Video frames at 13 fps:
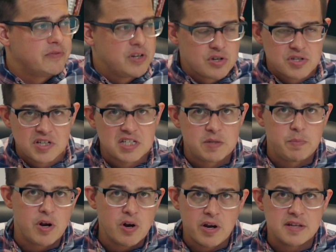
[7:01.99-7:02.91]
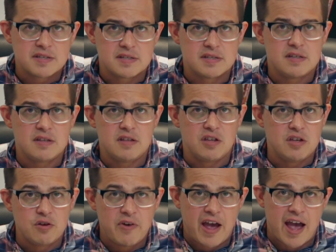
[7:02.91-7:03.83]
of years experience that
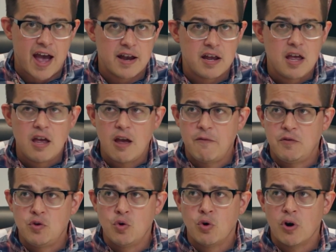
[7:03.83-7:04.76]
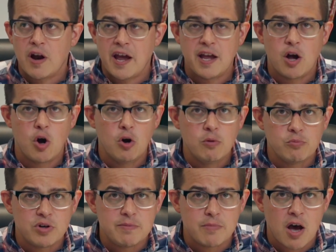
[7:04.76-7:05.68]
you've had. If you're a home
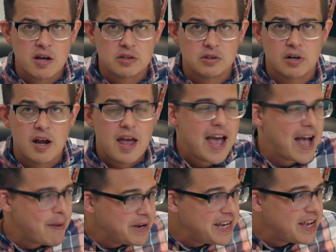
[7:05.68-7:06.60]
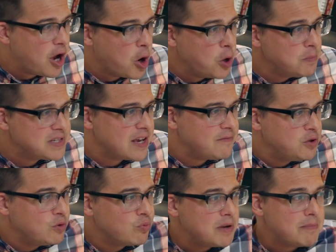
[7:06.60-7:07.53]
remodeler, how many homes have
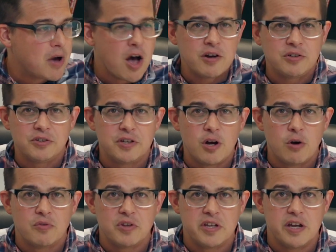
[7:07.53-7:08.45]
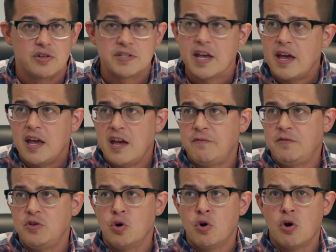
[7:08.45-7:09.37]
you remodeled over the years?
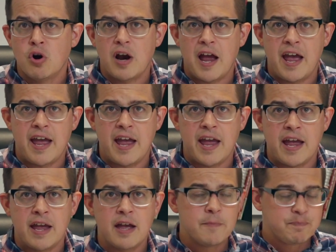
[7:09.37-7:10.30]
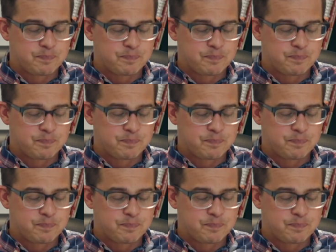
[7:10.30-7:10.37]
If you're a